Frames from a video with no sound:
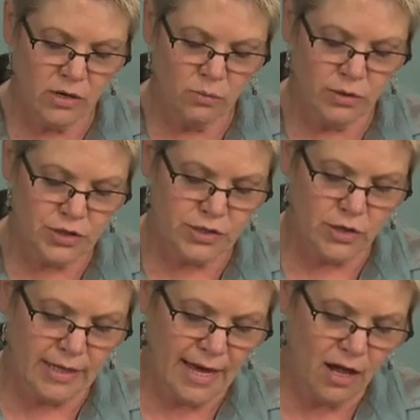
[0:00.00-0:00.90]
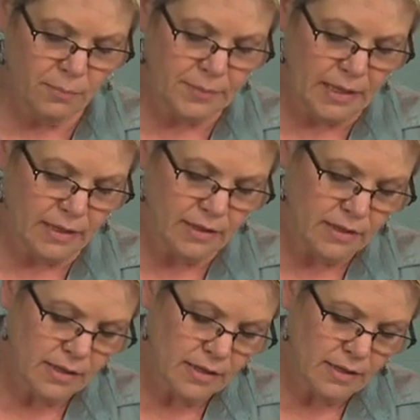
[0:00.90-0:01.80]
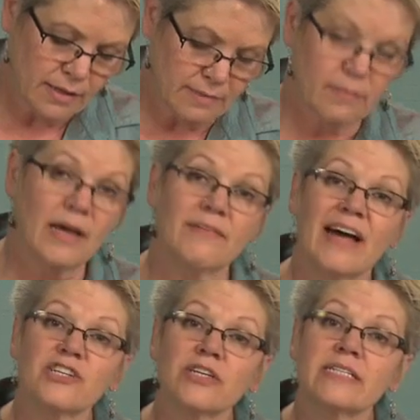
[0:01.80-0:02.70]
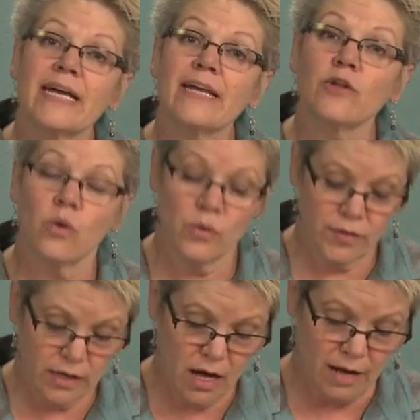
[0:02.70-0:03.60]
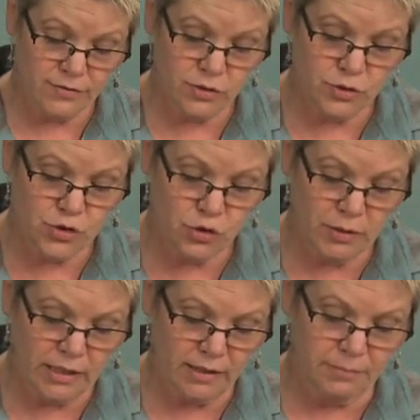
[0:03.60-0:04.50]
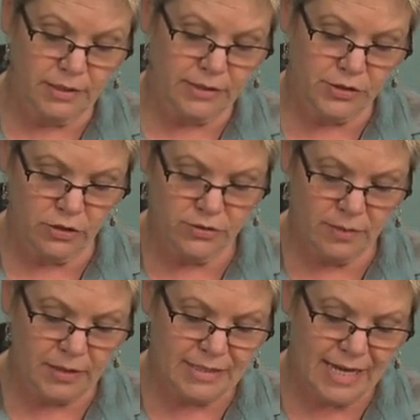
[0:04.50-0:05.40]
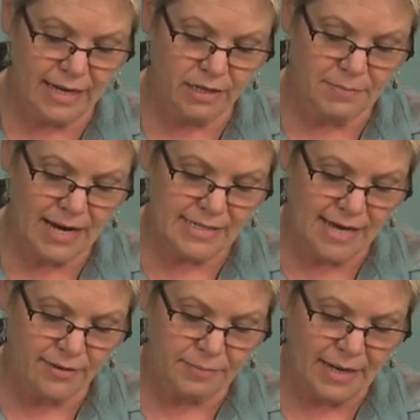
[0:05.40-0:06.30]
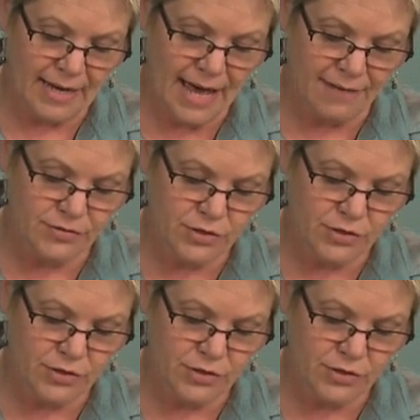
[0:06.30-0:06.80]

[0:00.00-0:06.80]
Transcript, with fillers: which is going to help me I've actually taken the whole thing off, so too many complete turns. I'm going to tighten it back down about a half